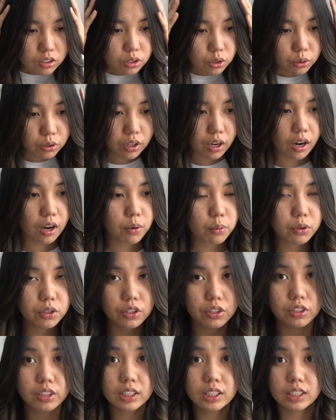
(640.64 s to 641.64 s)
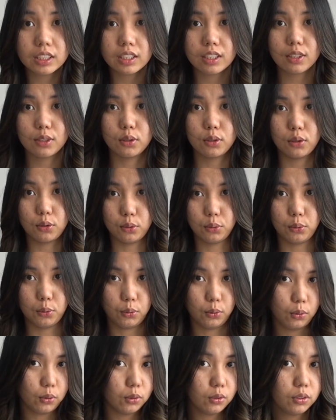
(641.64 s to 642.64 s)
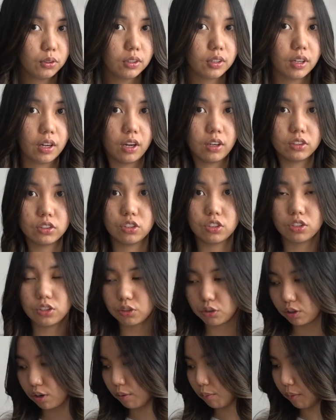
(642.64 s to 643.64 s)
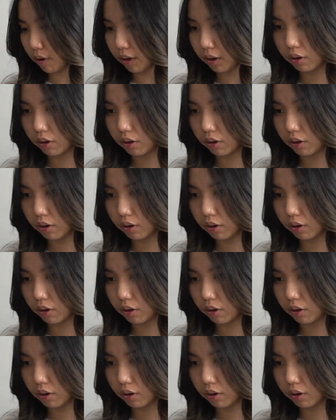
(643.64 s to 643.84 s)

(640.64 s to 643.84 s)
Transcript: So now we're gonna let it cool. I'll just grab my